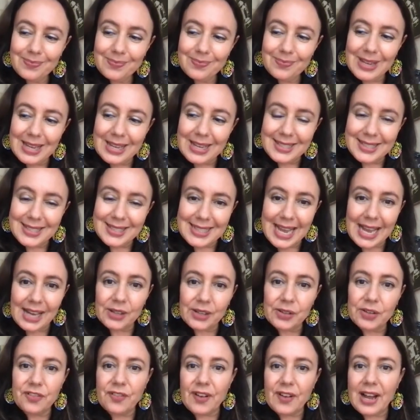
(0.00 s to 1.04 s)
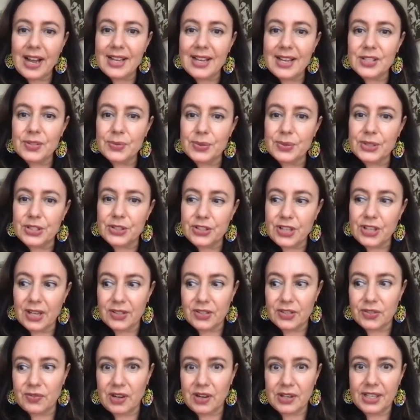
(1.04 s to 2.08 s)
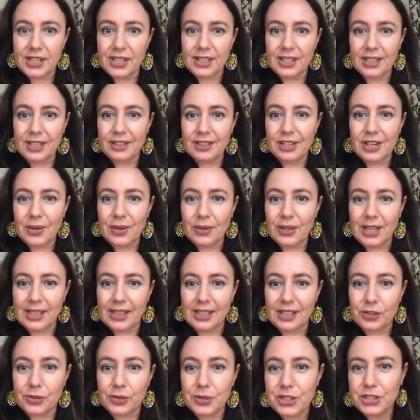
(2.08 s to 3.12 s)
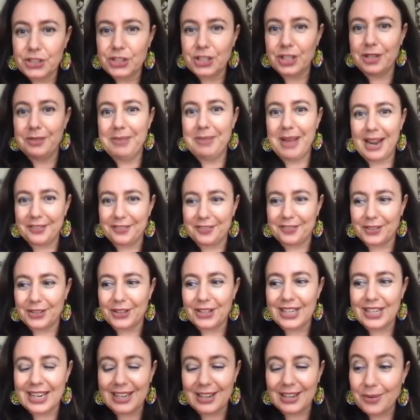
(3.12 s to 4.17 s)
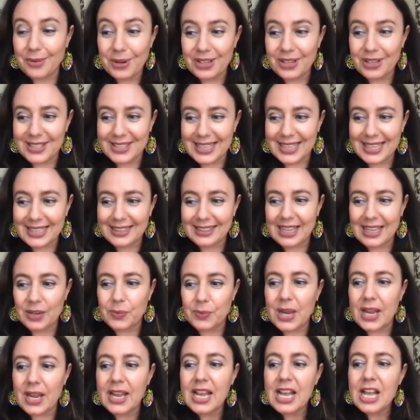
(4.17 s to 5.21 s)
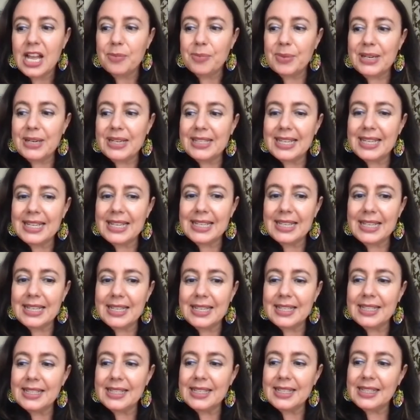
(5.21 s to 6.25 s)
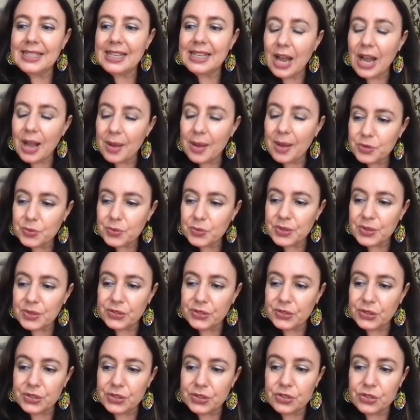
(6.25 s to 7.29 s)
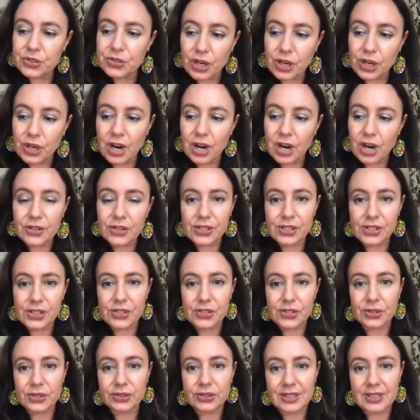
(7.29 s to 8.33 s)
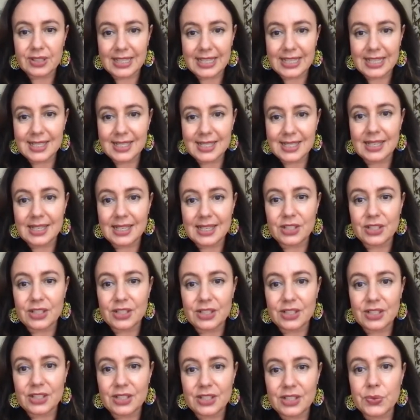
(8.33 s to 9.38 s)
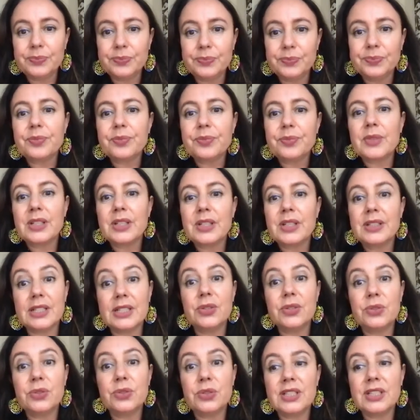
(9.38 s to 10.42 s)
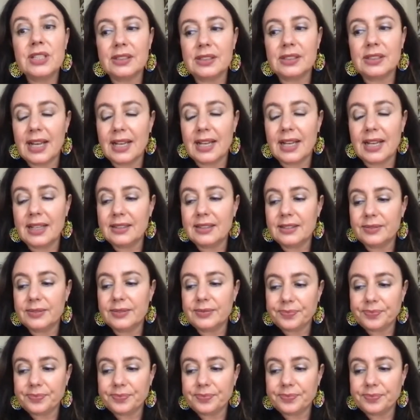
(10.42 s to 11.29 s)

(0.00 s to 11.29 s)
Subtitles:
a sacrifice, which sounds very, like a Christian metaphor, and I don't want to say it that way, but it comes with certain scars and certain things that you didn't get,